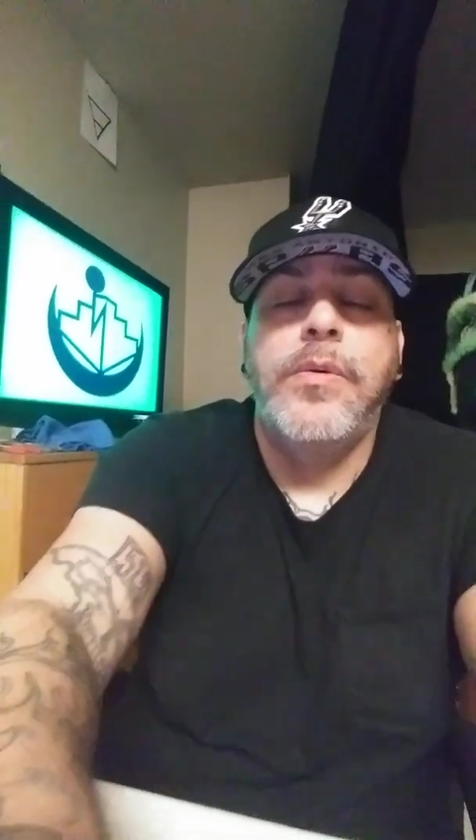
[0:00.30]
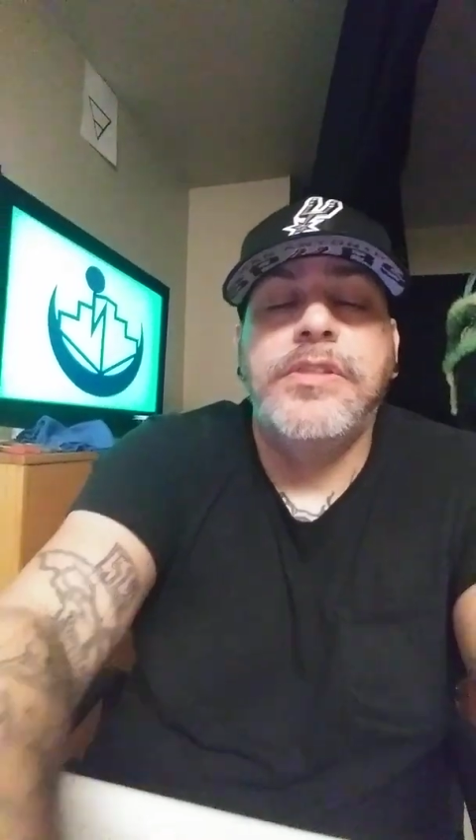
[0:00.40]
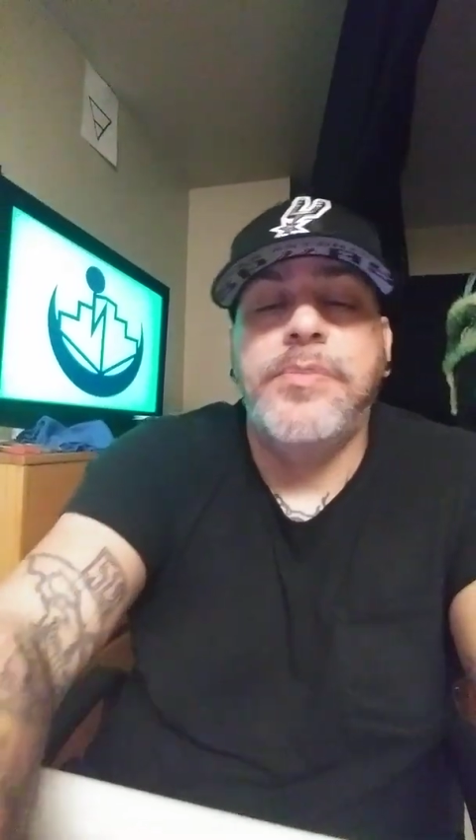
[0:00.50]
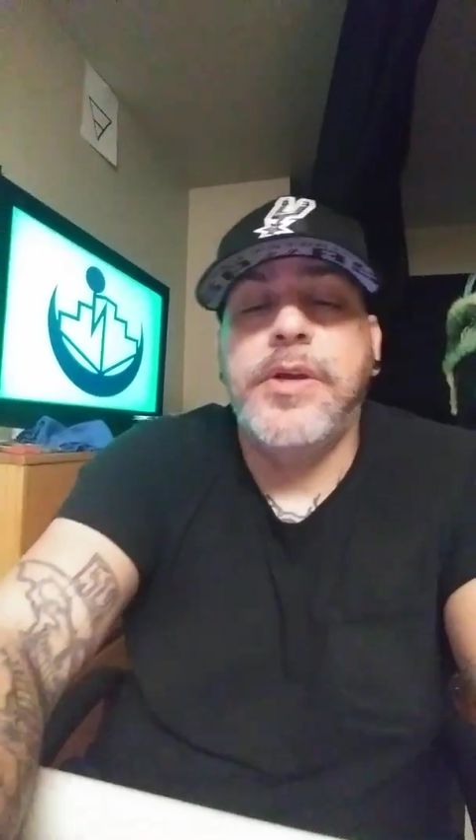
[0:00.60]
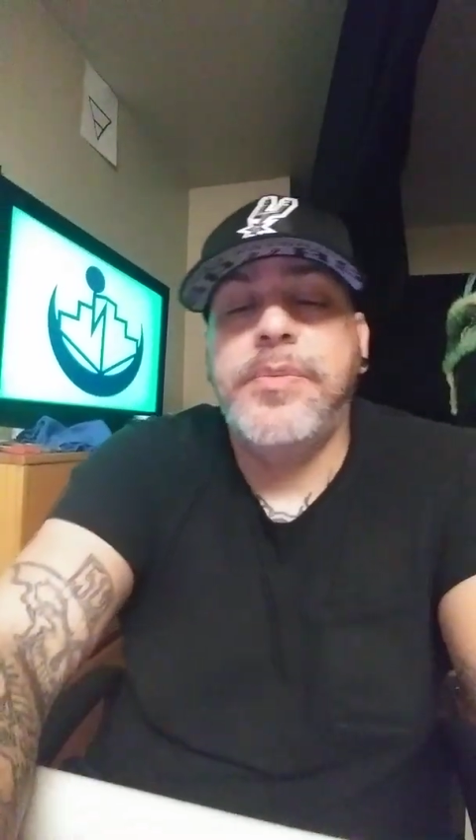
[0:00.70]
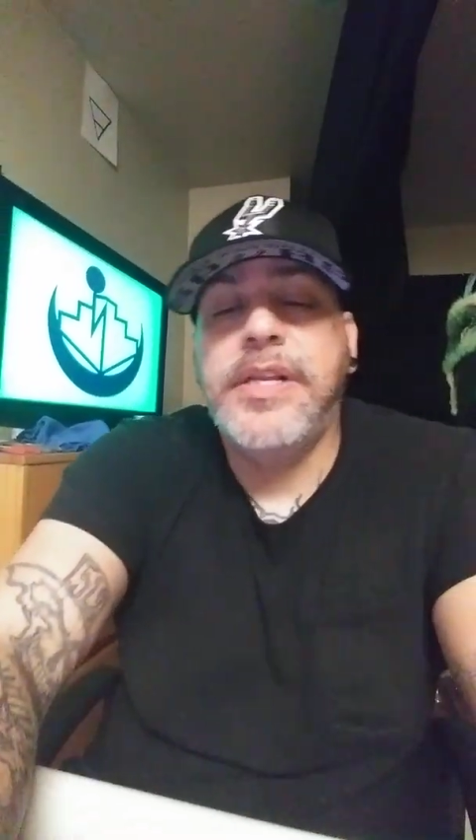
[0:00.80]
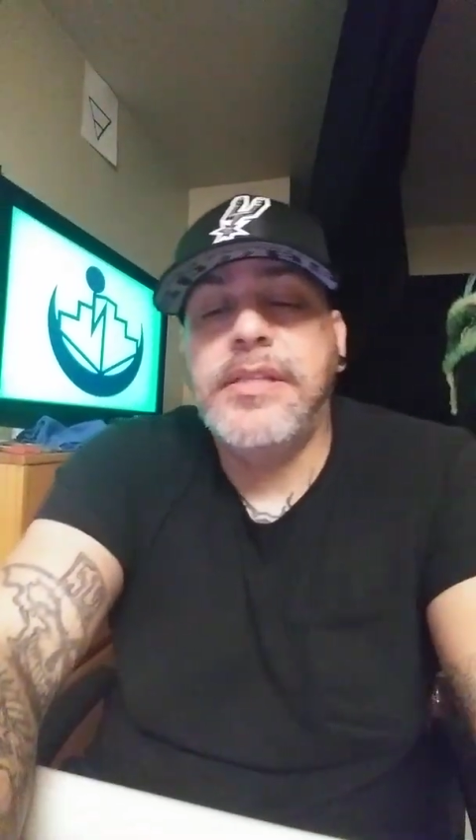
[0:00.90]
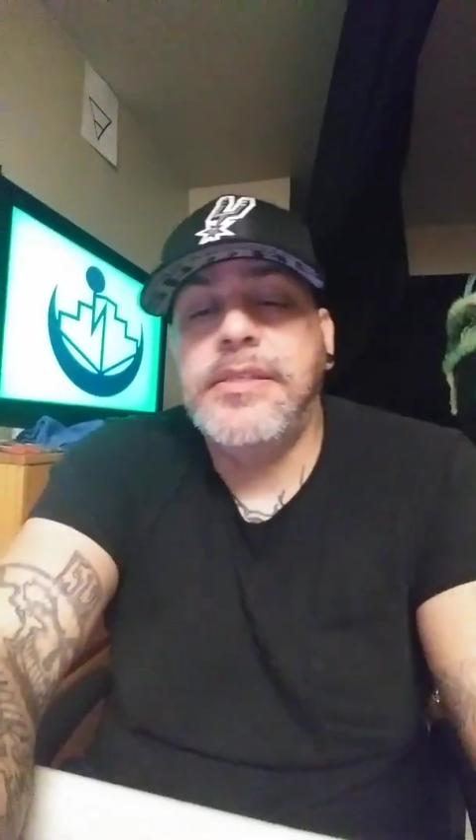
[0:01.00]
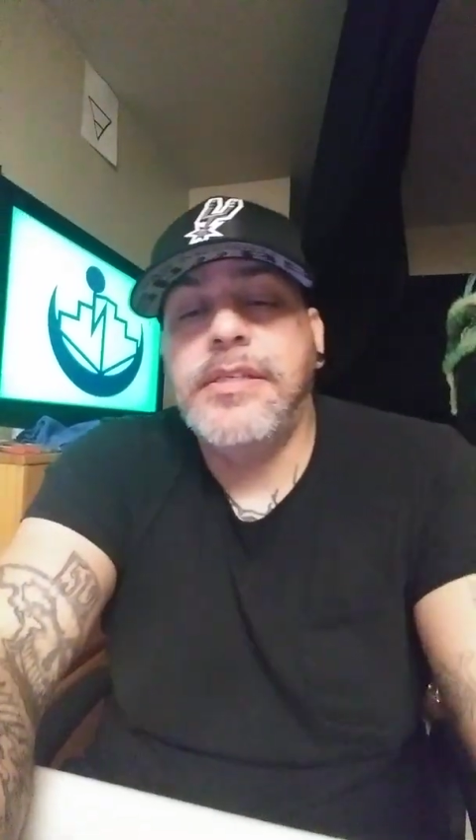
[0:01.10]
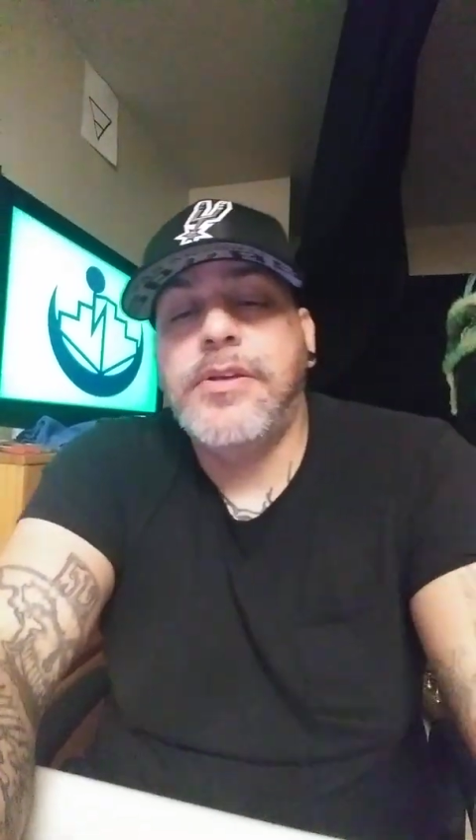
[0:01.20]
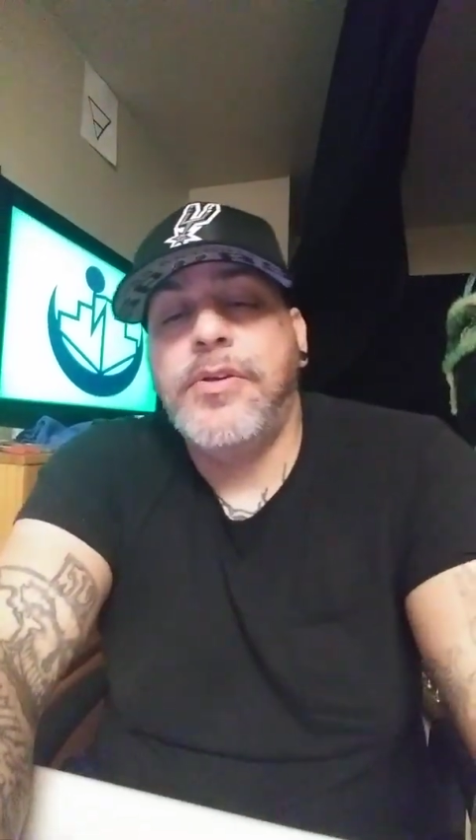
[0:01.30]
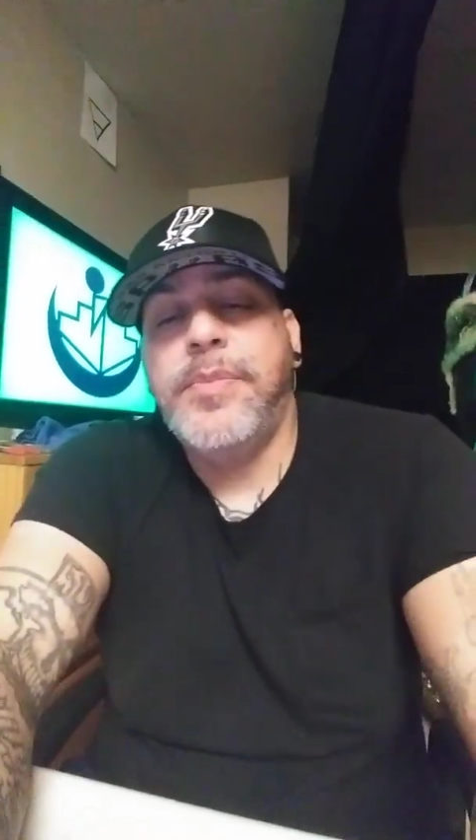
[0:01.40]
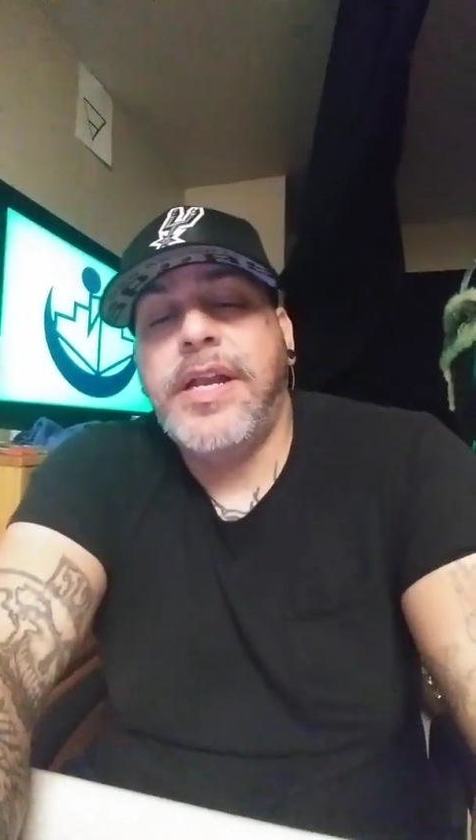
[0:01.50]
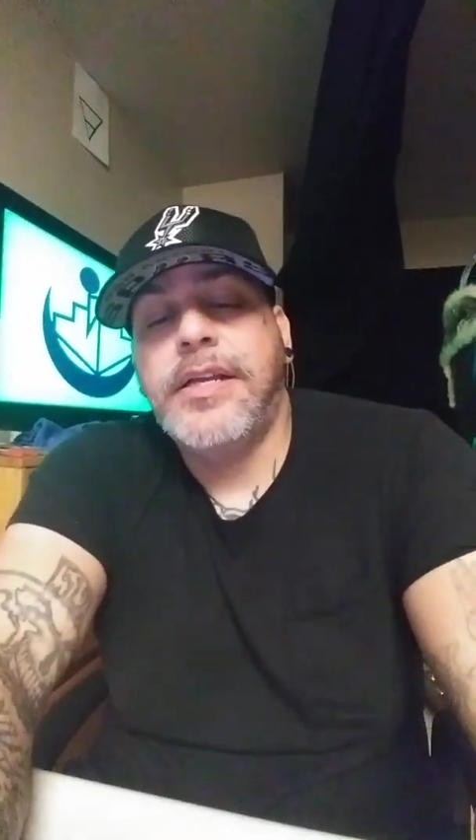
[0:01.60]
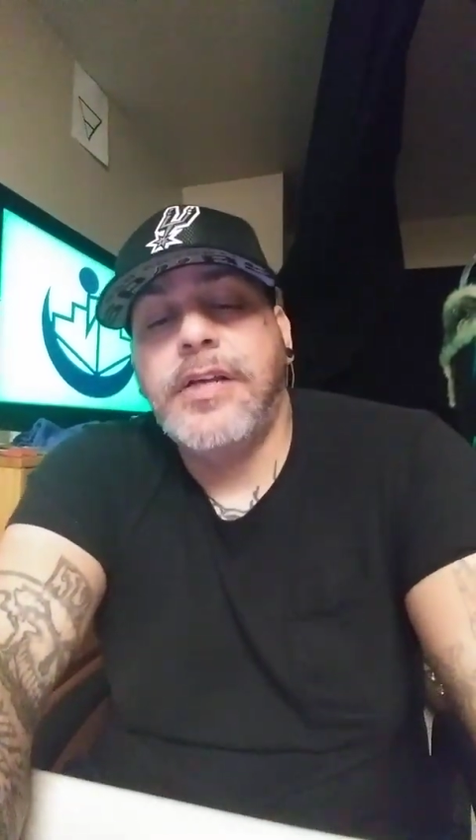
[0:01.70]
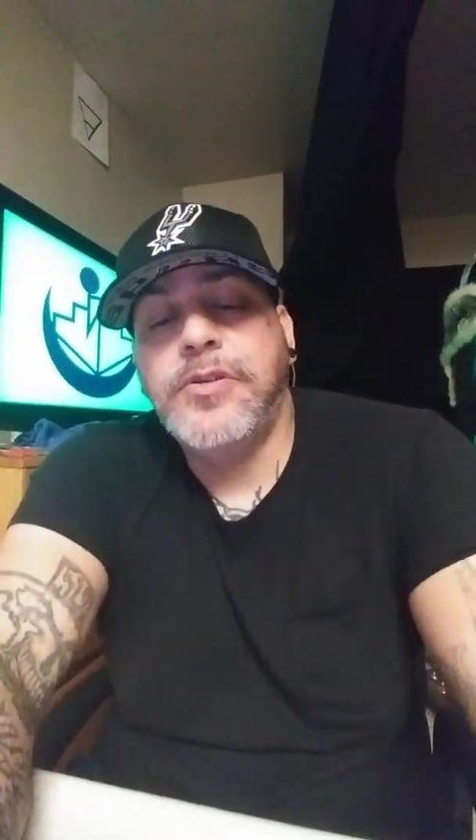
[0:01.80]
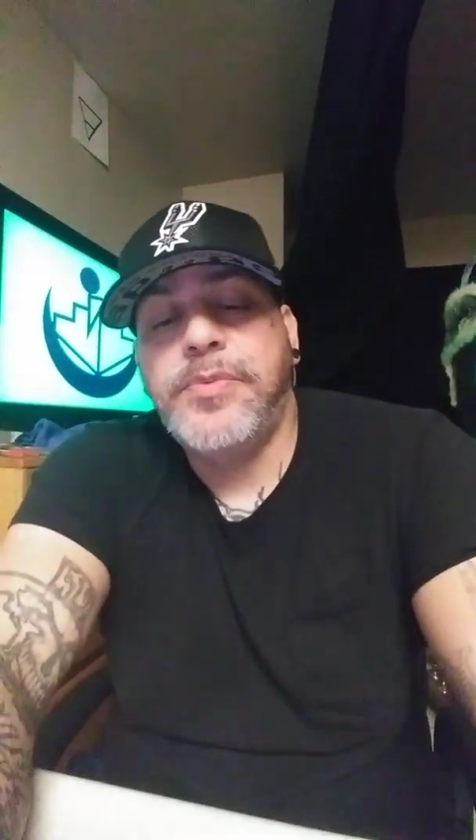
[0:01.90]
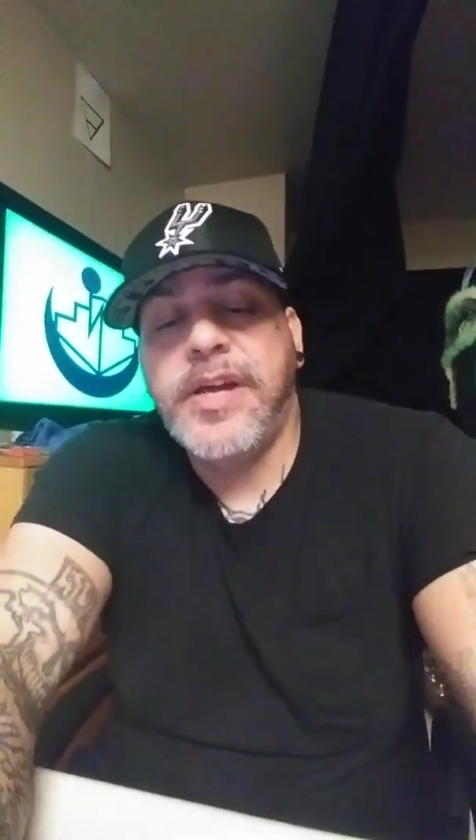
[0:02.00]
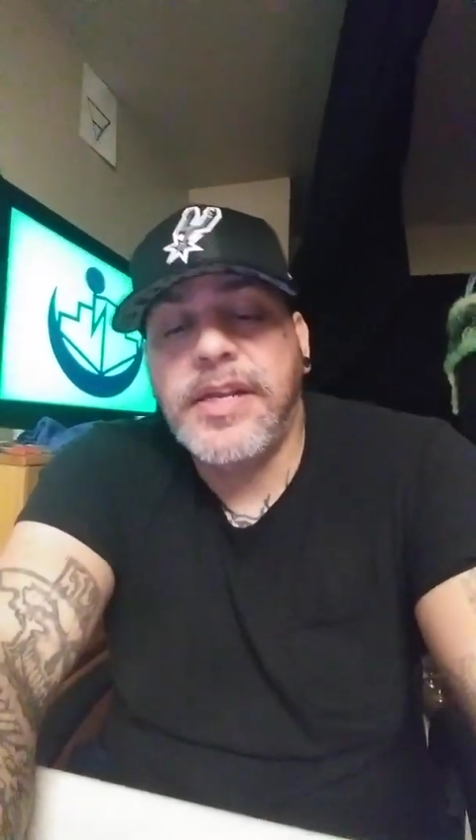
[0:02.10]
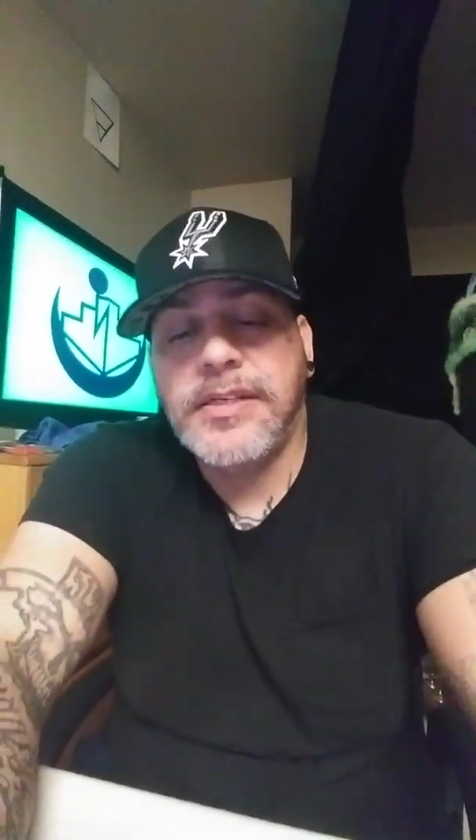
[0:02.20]
What's up, everybody? This is Disco Demonic
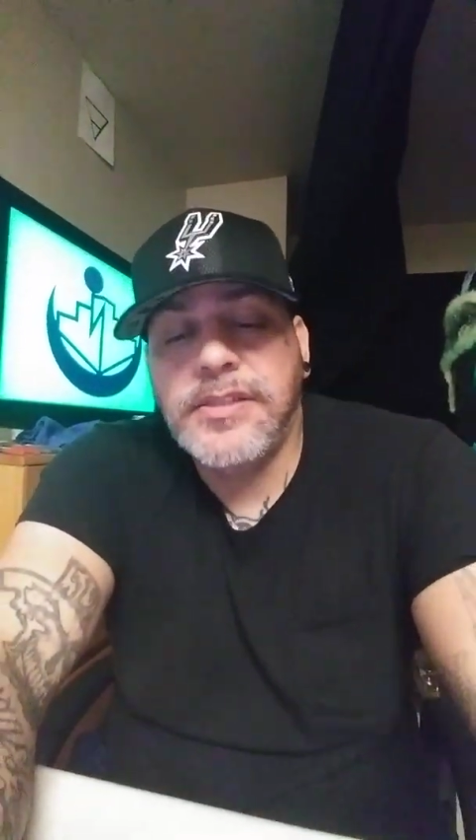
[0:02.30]
Hydrophonic.